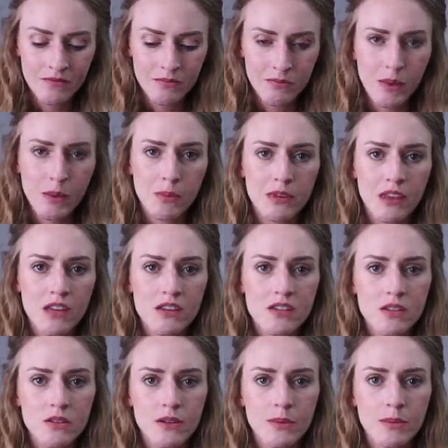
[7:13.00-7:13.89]
Maybe they
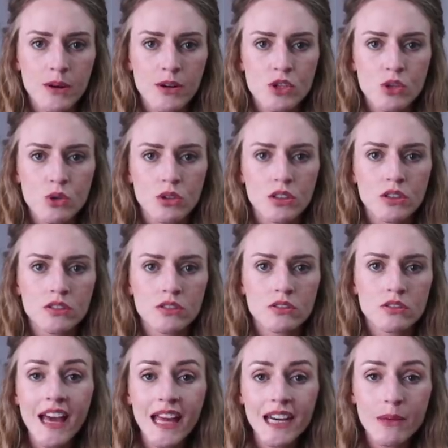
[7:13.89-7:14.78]
do, I'm not sure.
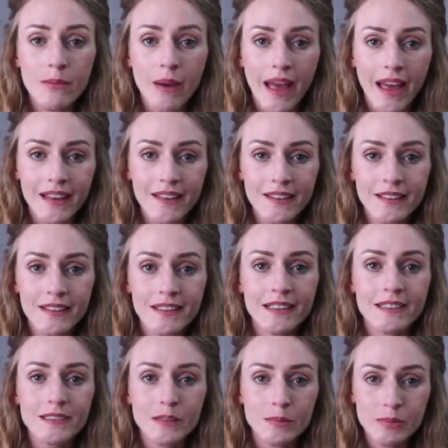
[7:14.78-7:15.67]
Anyway,
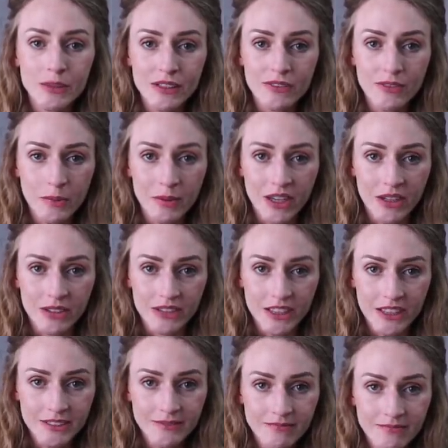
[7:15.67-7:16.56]
it's a beautiful
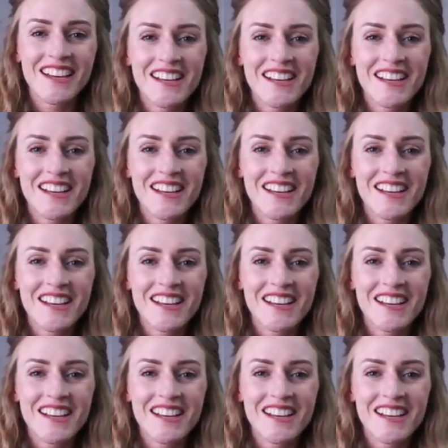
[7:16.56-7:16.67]
begonia.